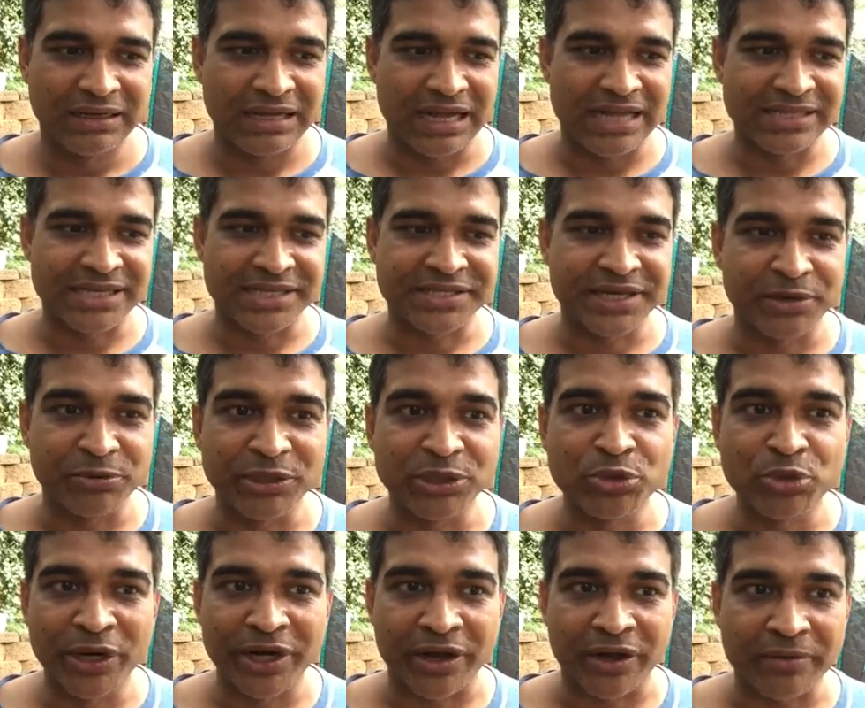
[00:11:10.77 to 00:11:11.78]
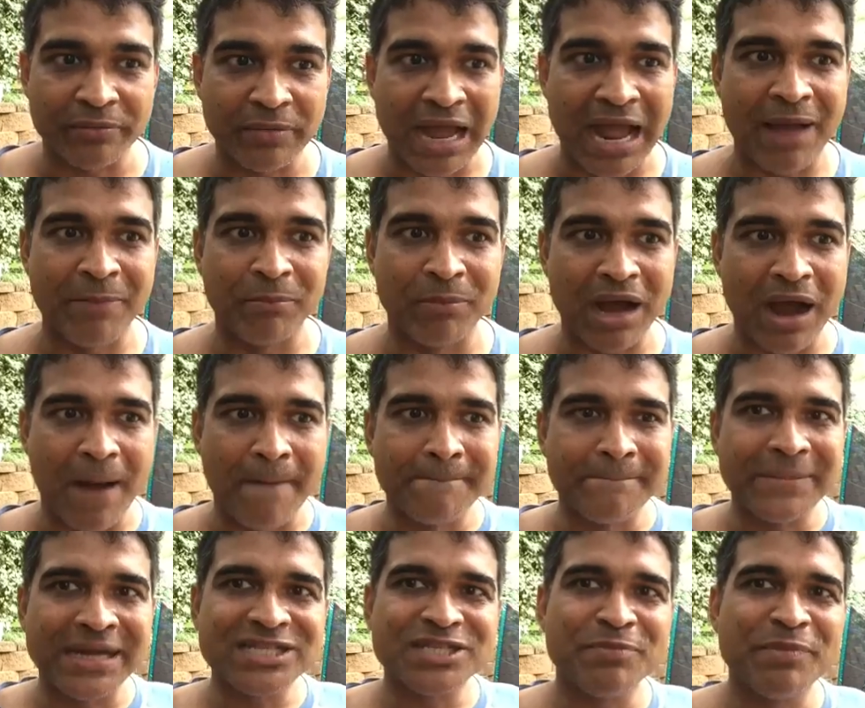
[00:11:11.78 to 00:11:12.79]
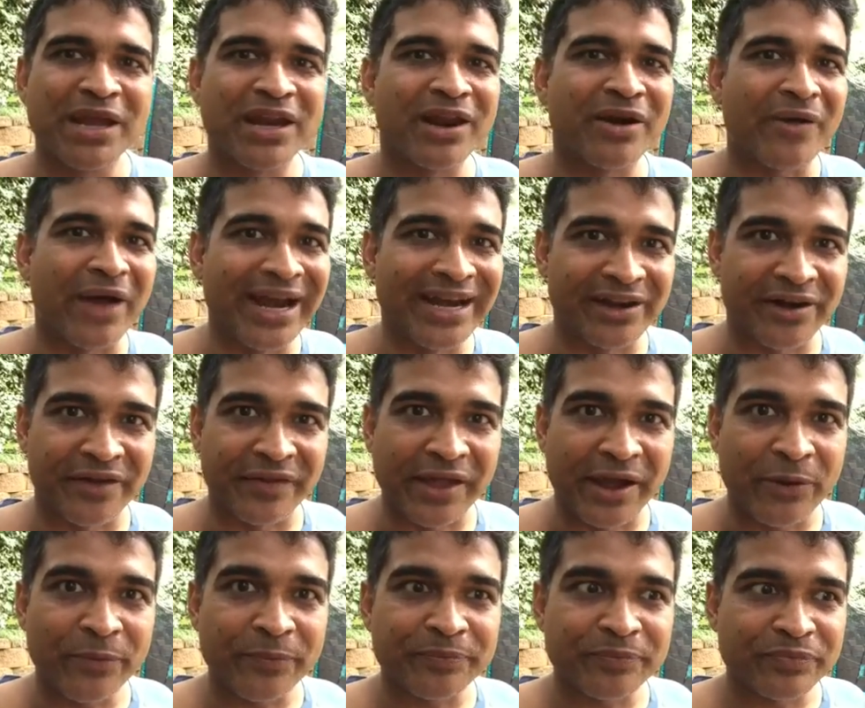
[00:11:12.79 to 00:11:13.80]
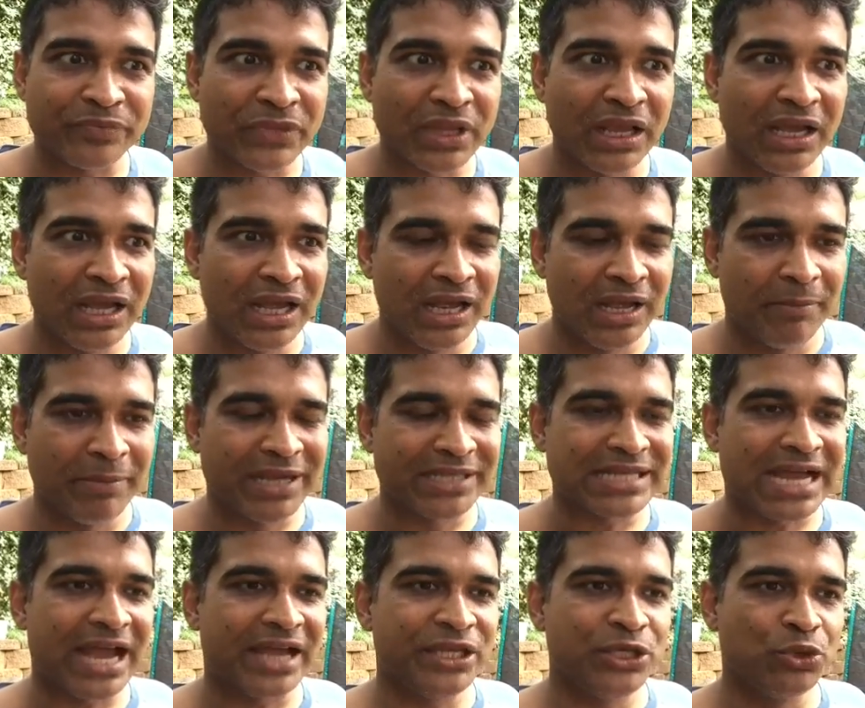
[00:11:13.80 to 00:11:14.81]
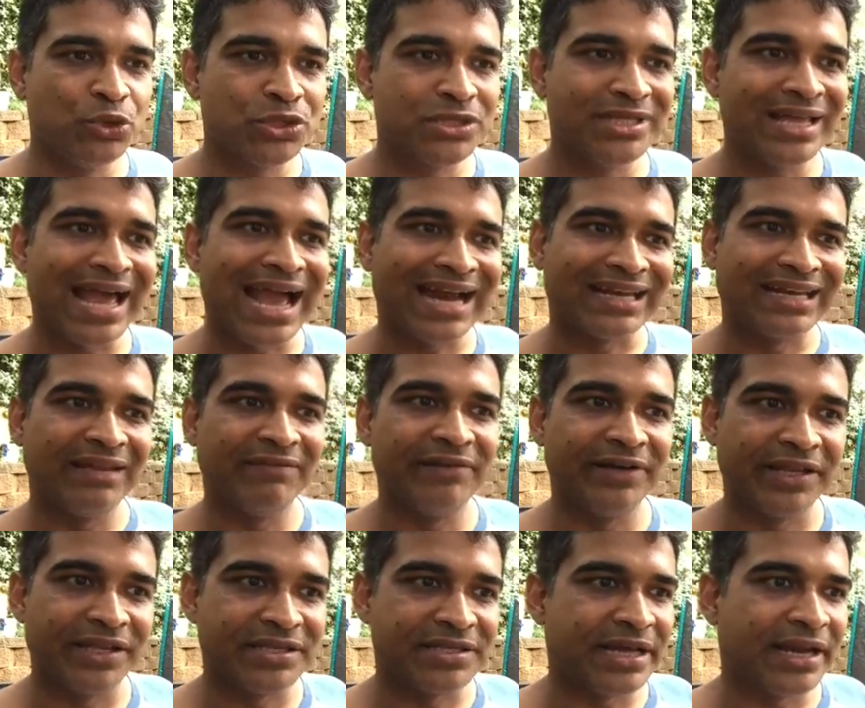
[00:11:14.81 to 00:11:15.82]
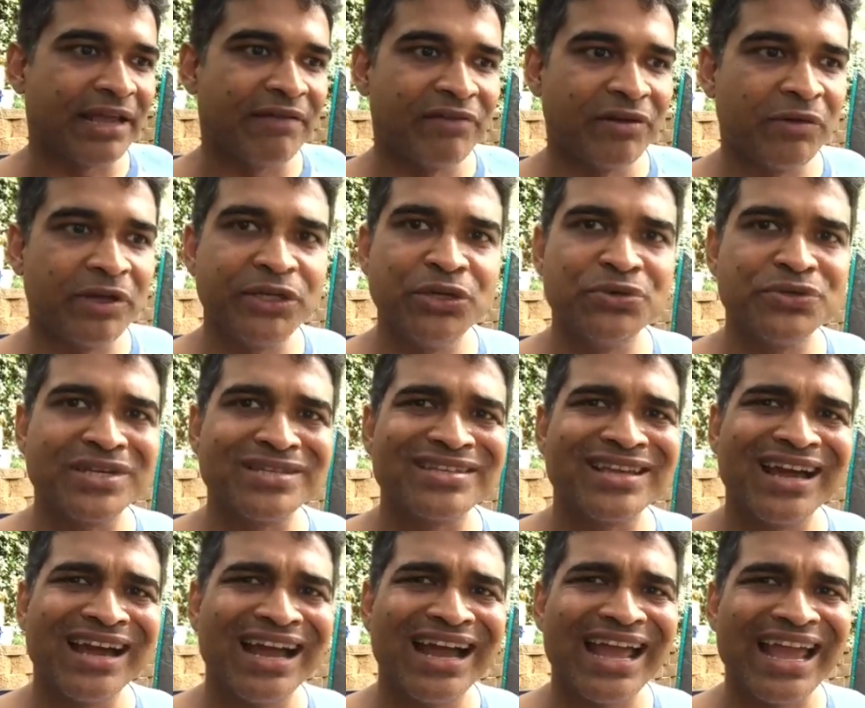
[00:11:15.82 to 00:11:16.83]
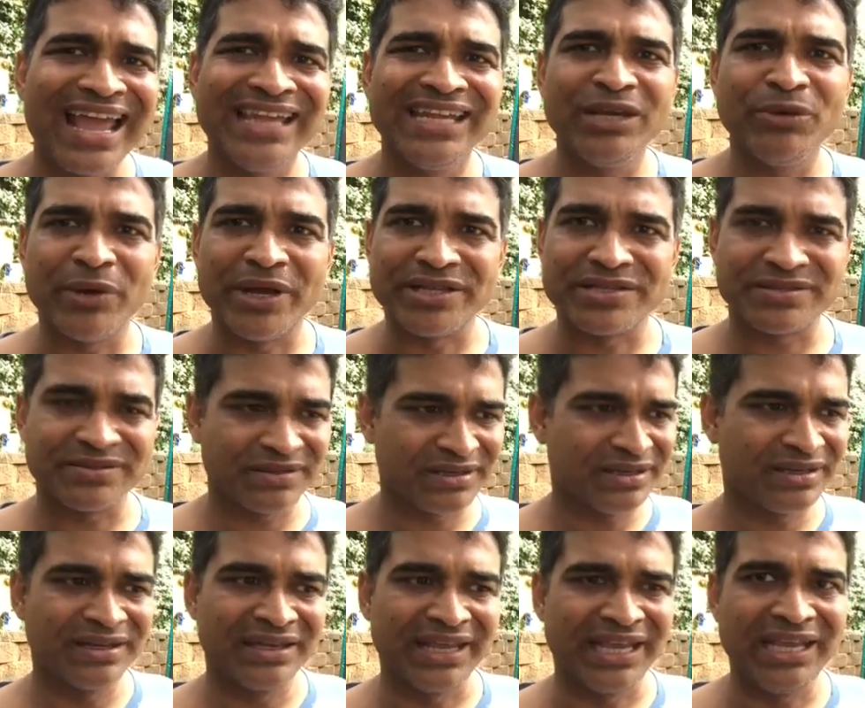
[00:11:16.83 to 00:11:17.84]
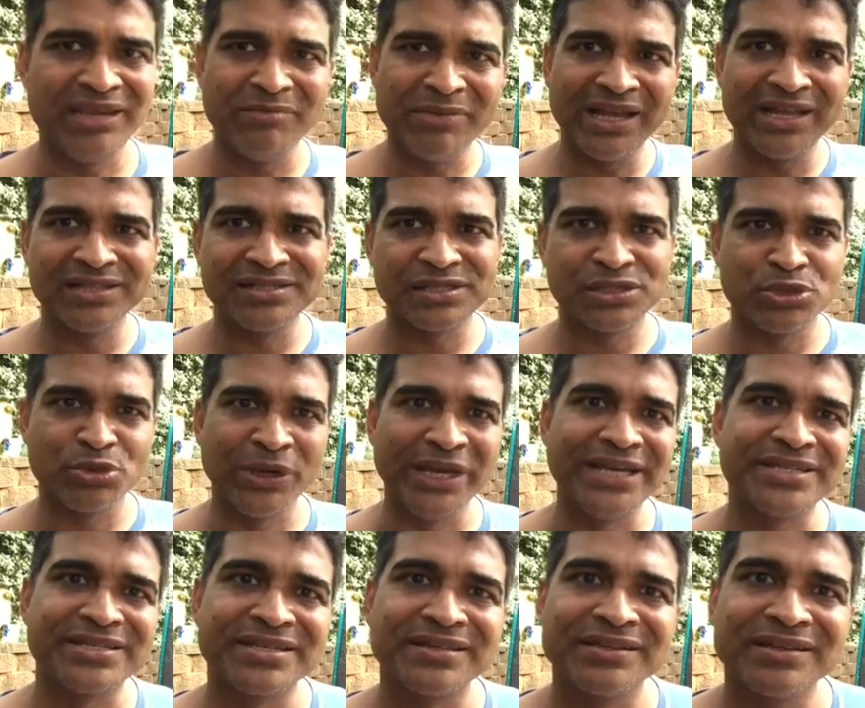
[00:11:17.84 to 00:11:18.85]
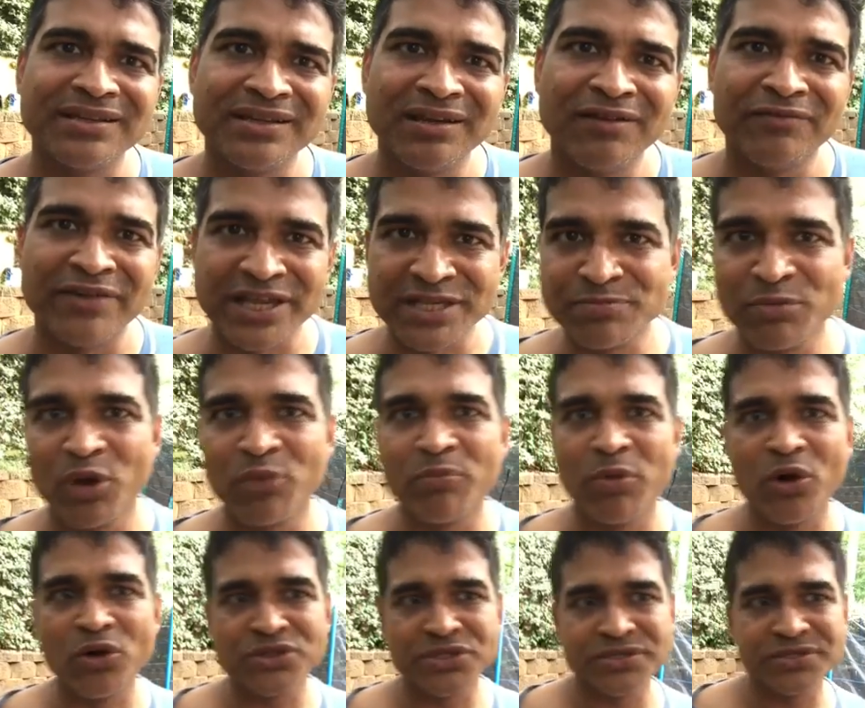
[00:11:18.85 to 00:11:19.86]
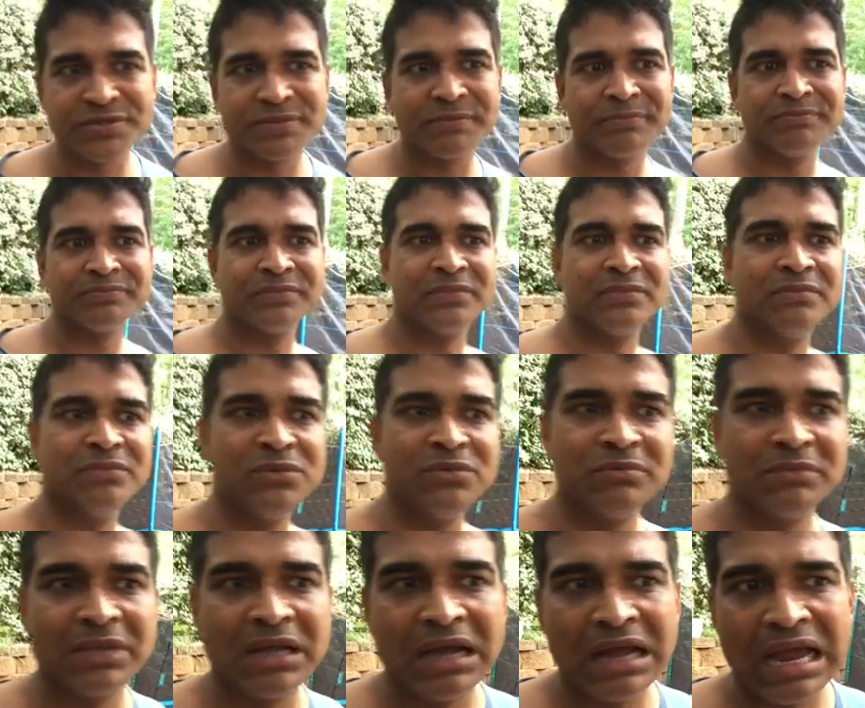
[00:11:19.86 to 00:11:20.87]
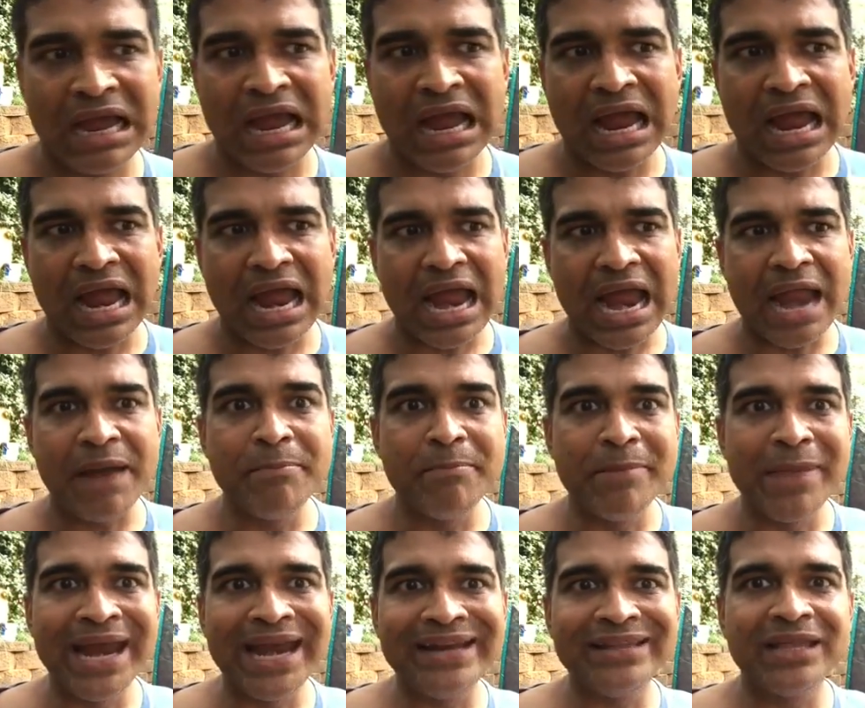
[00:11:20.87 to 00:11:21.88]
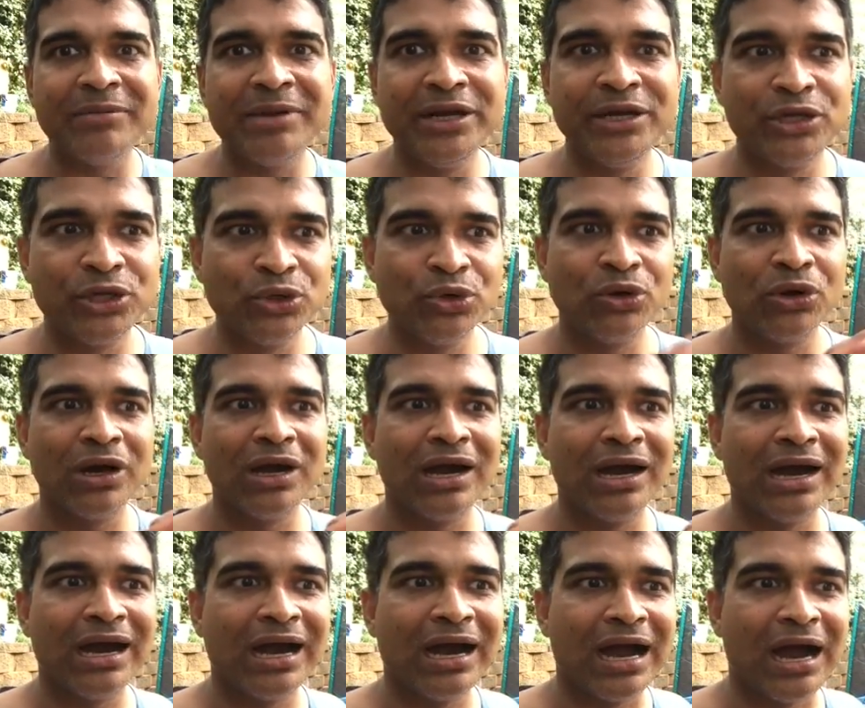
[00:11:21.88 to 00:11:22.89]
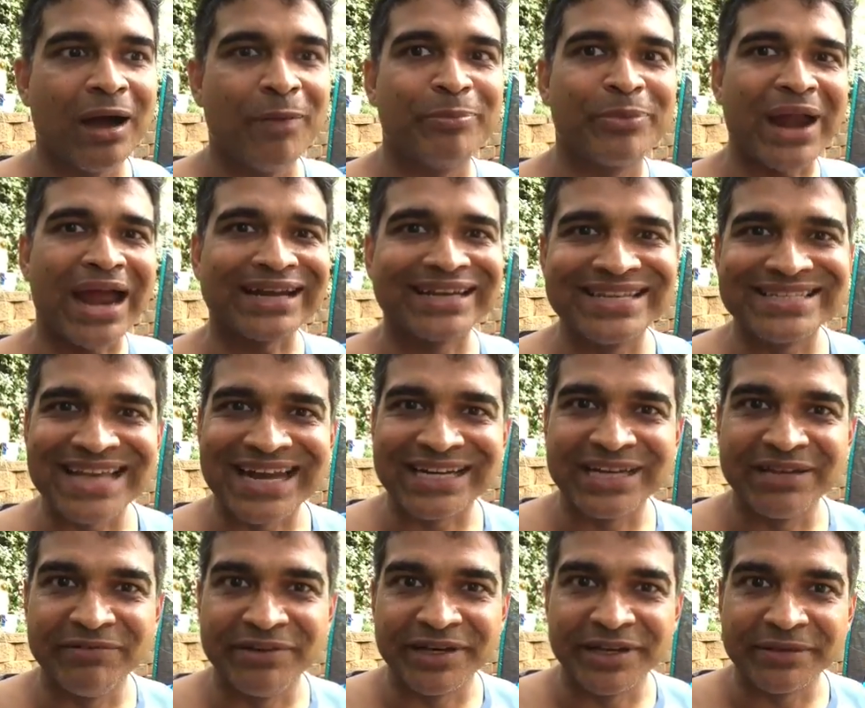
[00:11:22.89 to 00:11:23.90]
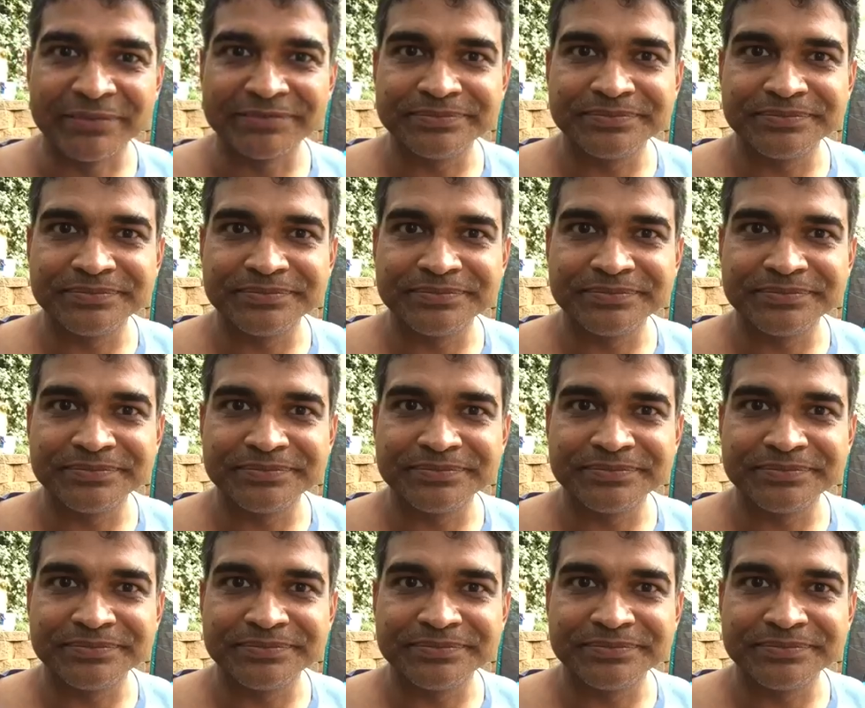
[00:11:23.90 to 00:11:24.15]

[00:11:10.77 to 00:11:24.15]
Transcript: As I said with Twitter, I'm a much better writer now because I use the activities that everyone uses anyways, emails, tweets, Facebook posts, and made them into a practice activity